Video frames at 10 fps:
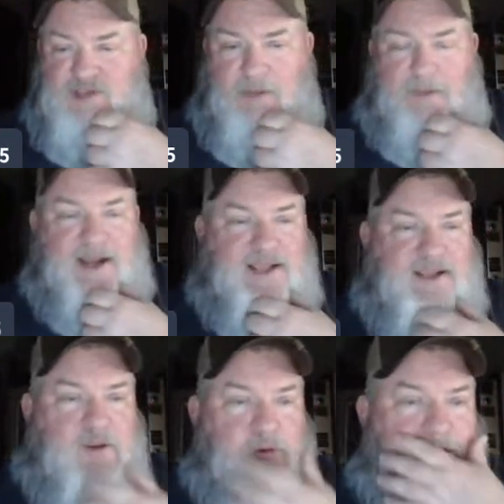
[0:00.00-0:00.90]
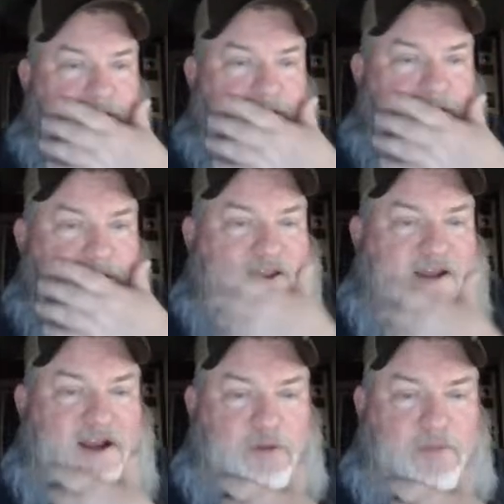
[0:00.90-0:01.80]
If somebody who can
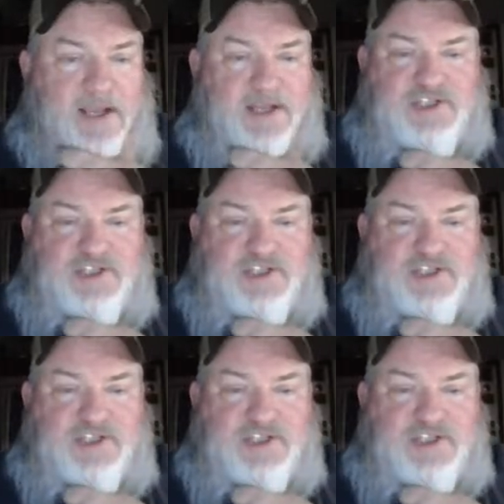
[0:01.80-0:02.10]
hear me in